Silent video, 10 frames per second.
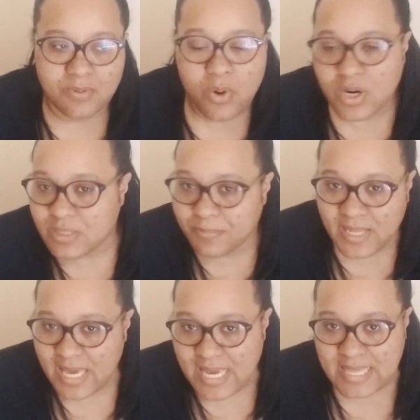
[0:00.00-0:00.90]

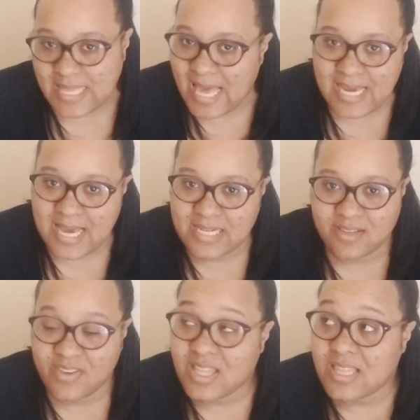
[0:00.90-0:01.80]
horseplay and that kind of
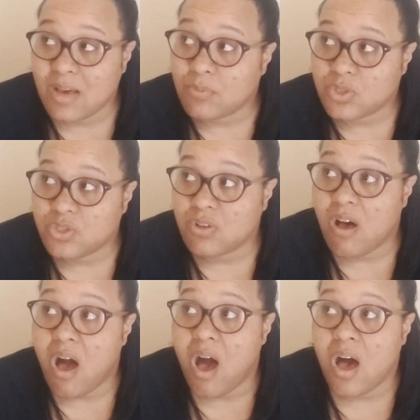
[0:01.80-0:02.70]
stuff, I think that will
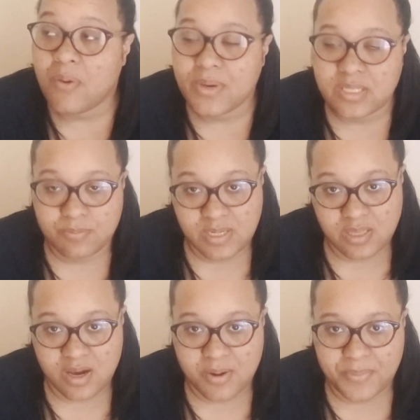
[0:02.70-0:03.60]
still always be there.